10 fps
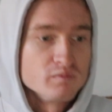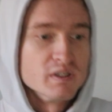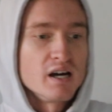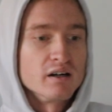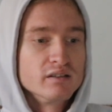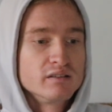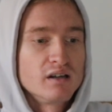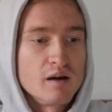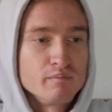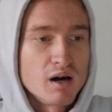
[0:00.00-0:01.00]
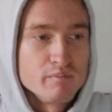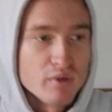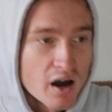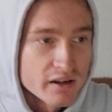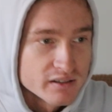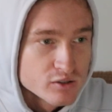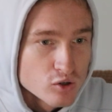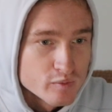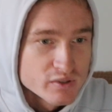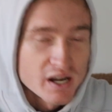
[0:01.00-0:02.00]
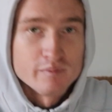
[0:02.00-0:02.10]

Yeah, I'm not too upset.